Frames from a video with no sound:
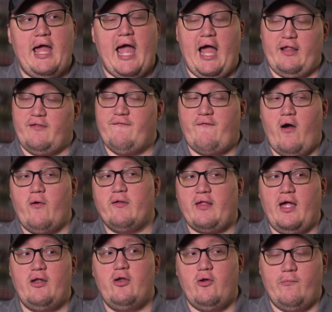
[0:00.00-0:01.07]
as far as
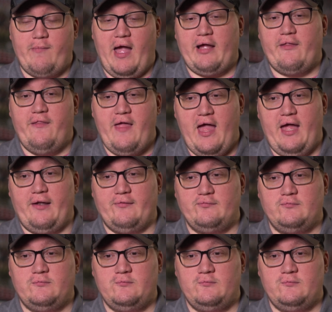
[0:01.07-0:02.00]
I knew back then,